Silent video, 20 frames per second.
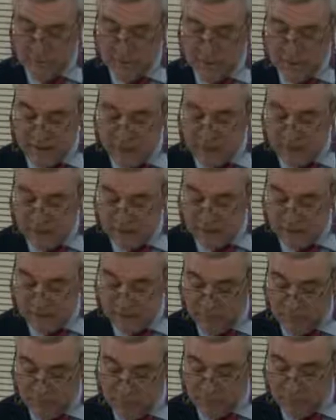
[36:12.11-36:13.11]
chemical
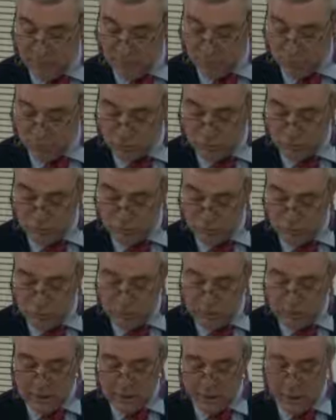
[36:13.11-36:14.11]
levels control,
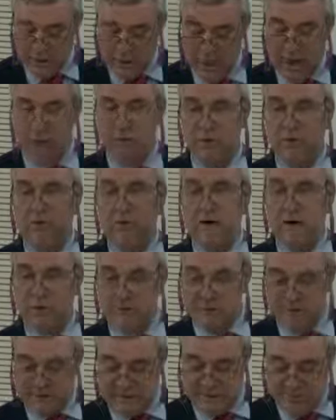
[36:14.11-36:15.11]
and other
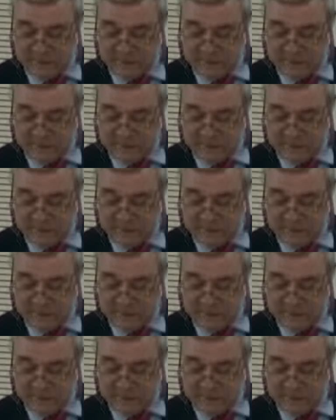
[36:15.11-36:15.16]
related